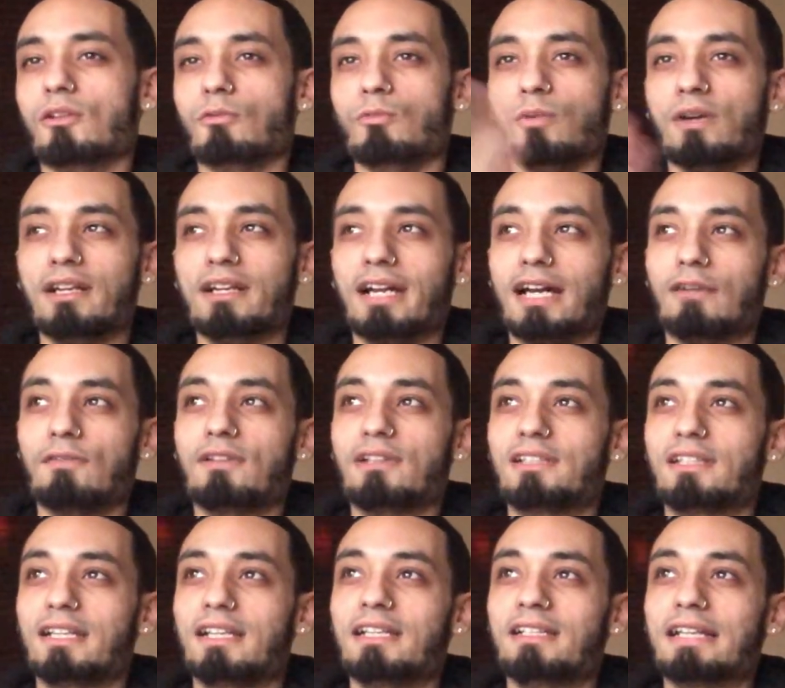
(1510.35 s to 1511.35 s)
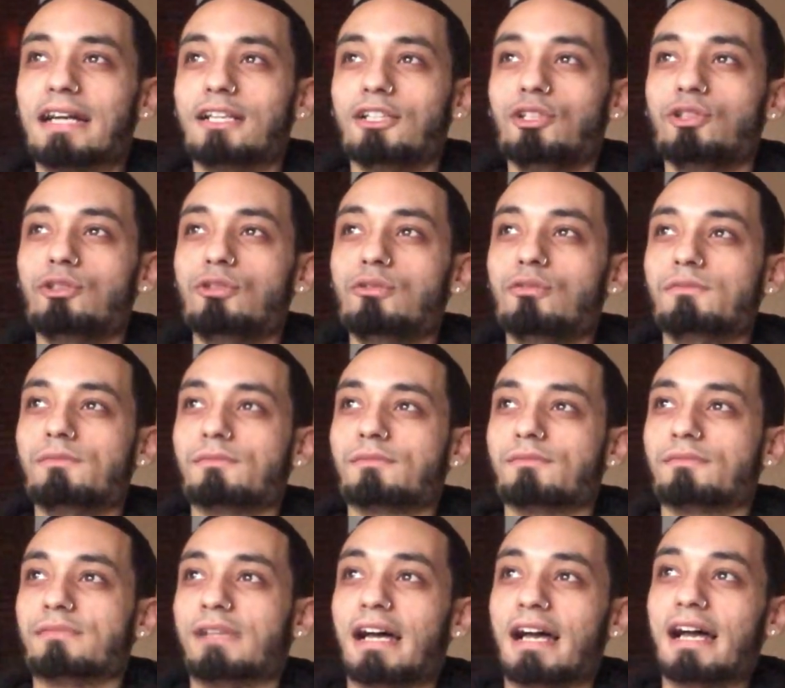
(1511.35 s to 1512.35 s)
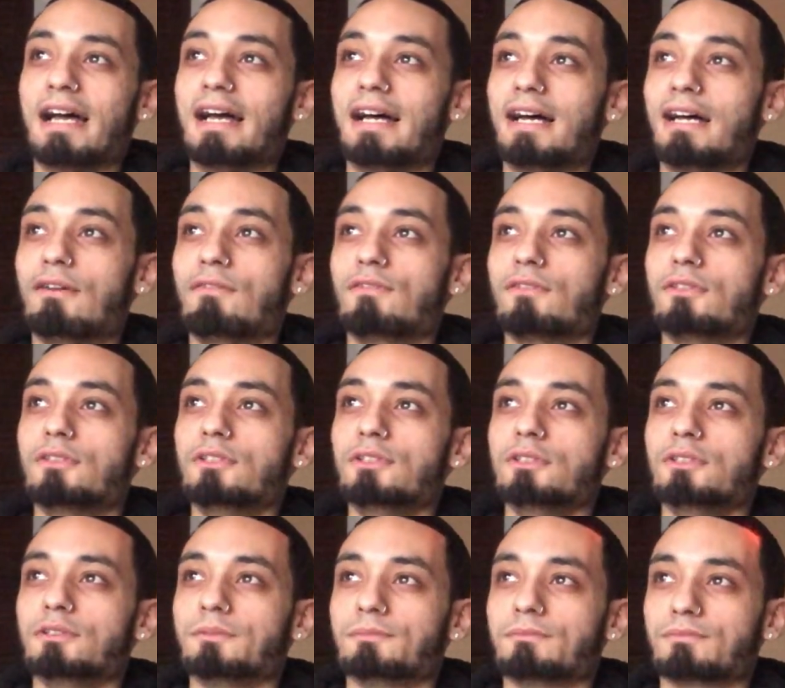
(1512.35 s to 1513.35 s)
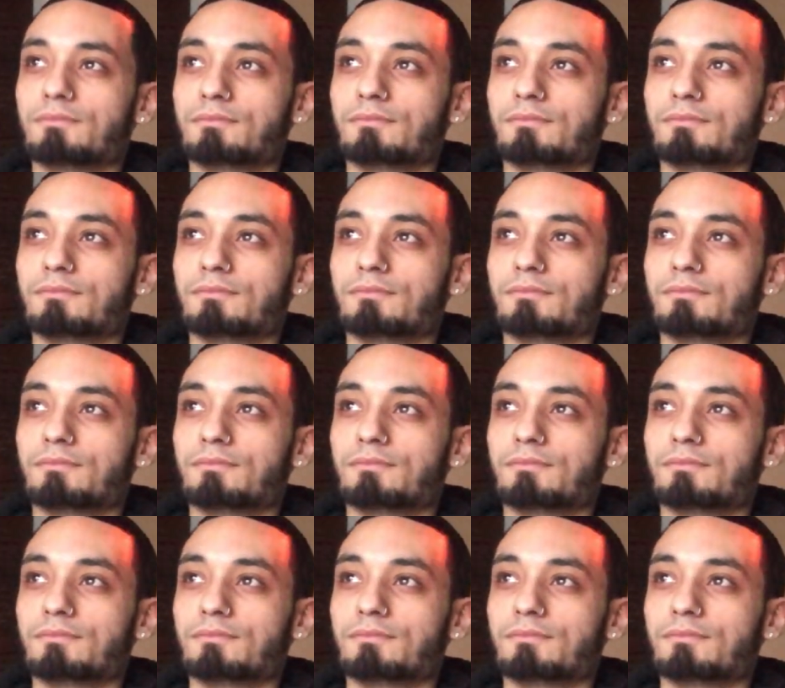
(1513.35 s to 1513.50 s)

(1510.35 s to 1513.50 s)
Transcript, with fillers: when everything that you have